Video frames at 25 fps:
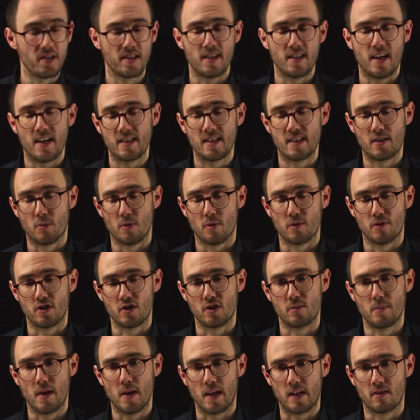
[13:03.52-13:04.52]
nuts with
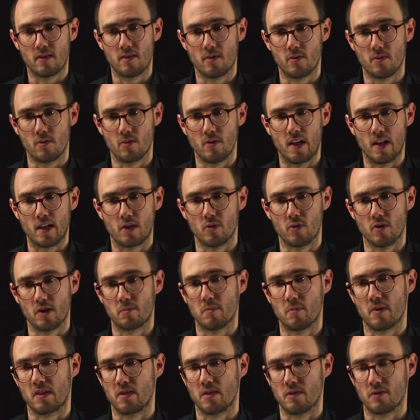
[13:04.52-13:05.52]
respect to
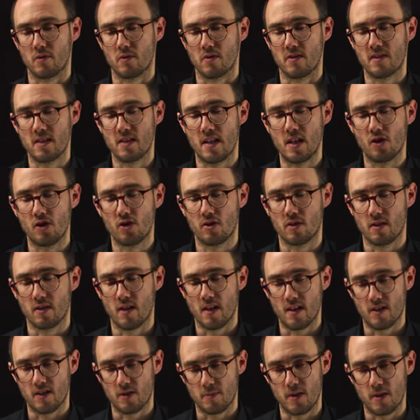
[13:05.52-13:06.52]
algorithmic differentiation,
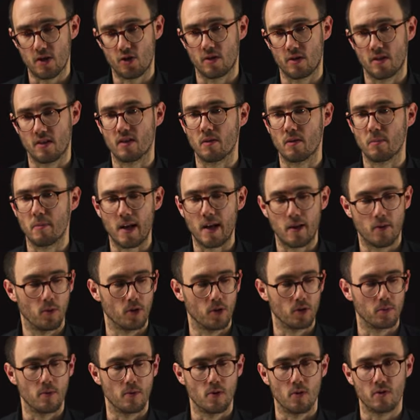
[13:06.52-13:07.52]
especially in the
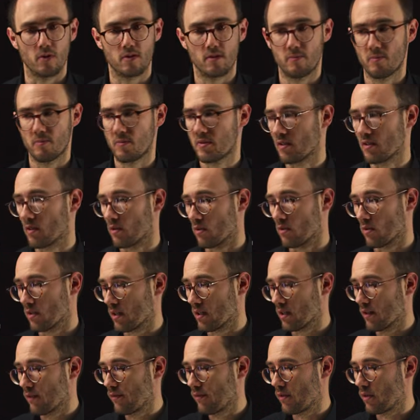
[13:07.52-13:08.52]
backward mode. So
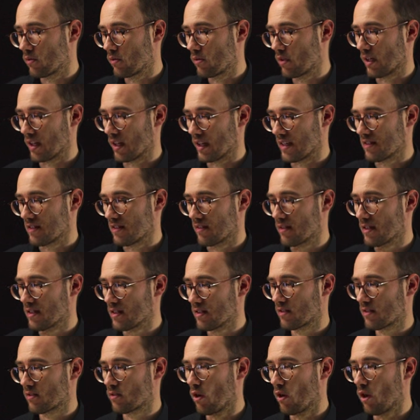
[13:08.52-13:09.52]
if you utilize
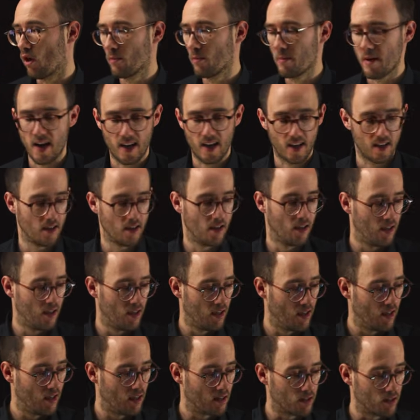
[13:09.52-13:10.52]
this callback,
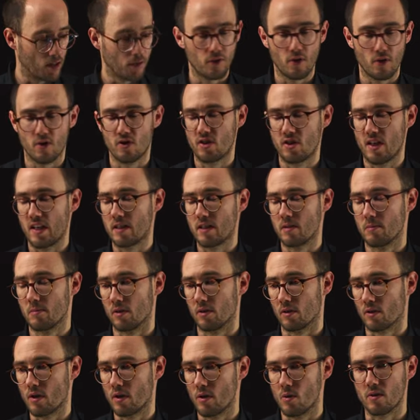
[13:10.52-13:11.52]

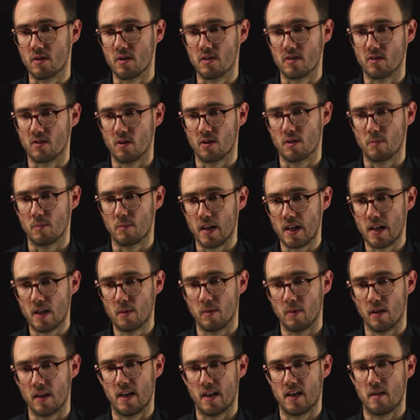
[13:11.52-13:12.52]
differentiable code is not
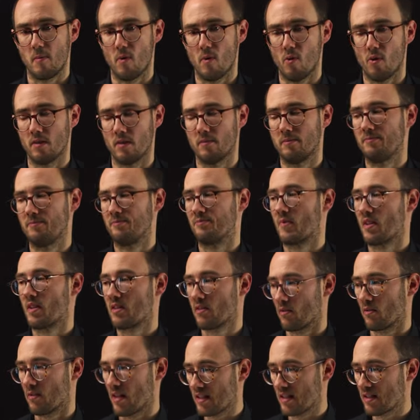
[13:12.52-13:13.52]
applicable anymore.
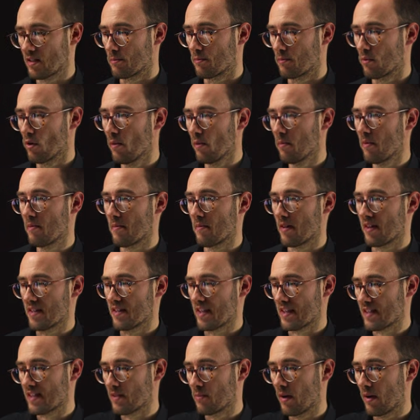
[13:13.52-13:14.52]
So that's a problem, and
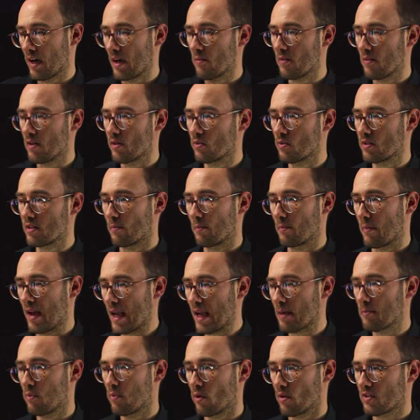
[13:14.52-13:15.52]
that's why we use a
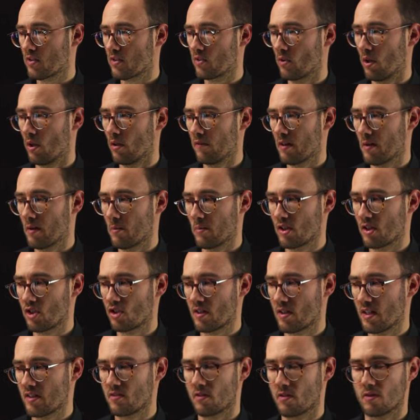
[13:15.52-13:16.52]
black box solver which
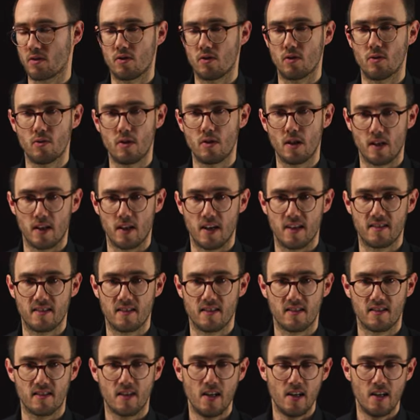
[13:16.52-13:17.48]
does not utilize